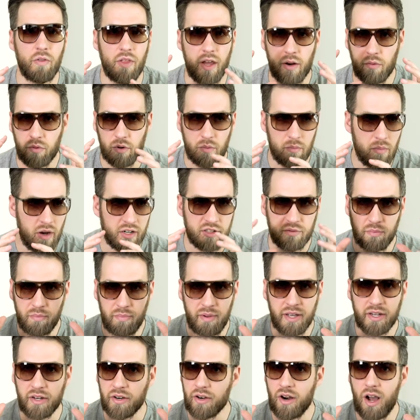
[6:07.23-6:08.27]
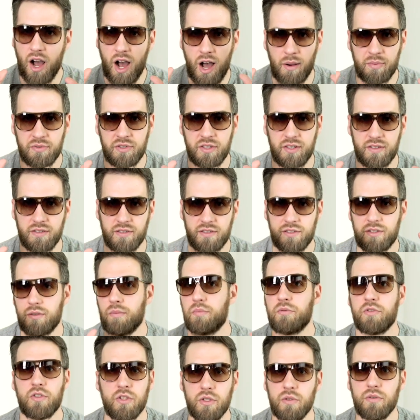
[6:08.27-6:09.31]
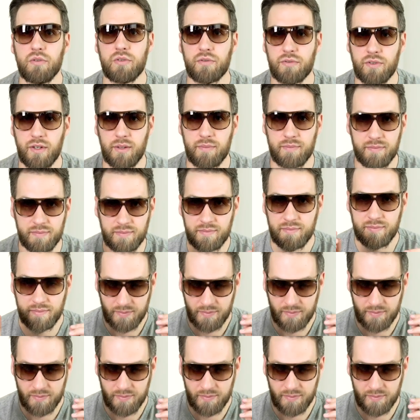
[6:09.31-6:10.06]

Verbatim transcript: there were much bigger options to choose from.